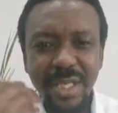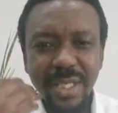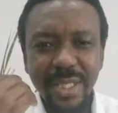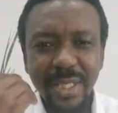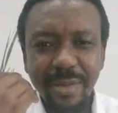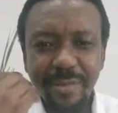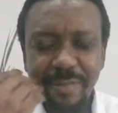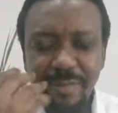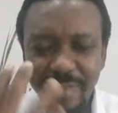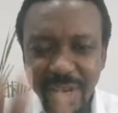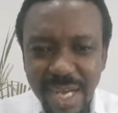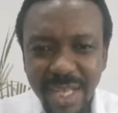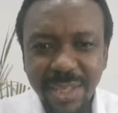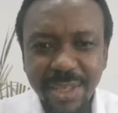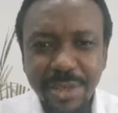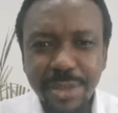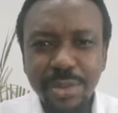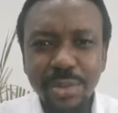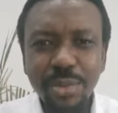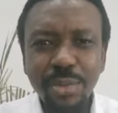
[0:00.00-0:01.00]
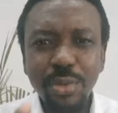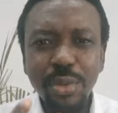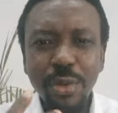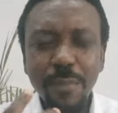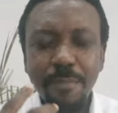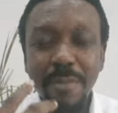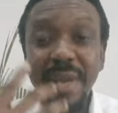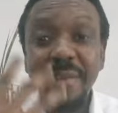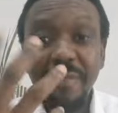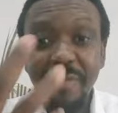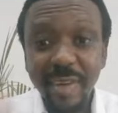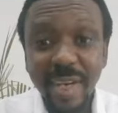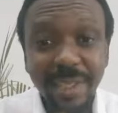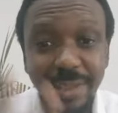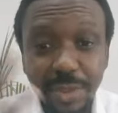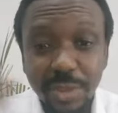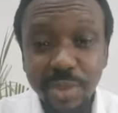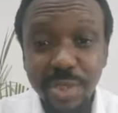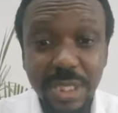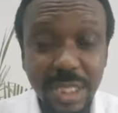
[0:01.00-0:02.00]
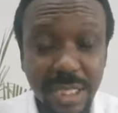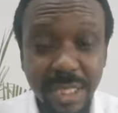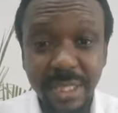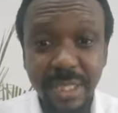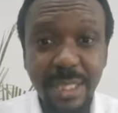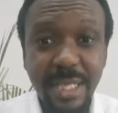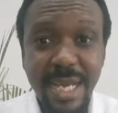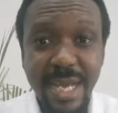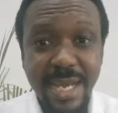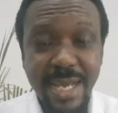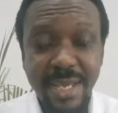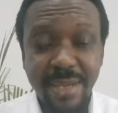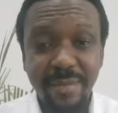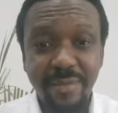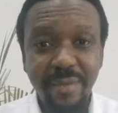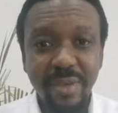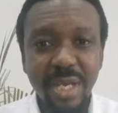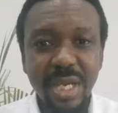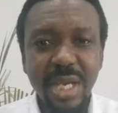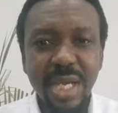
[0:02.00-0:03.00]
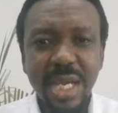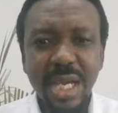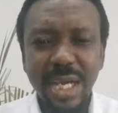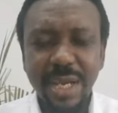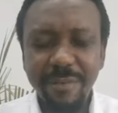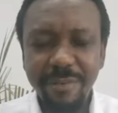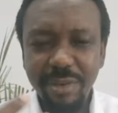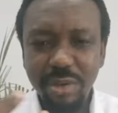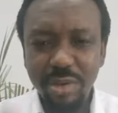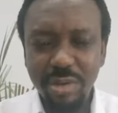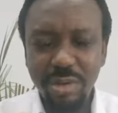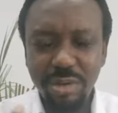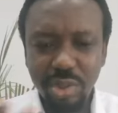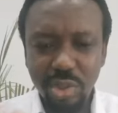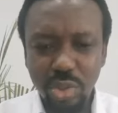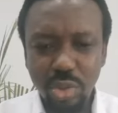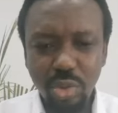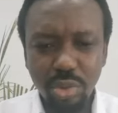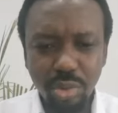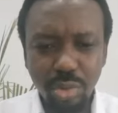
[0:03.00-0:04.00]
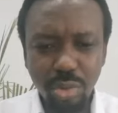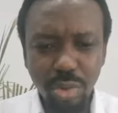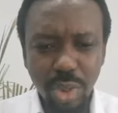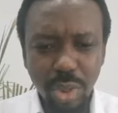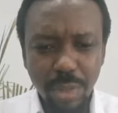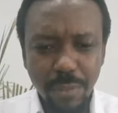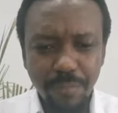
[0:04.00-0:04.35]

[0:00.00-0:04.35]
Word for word: the value, my values in life have also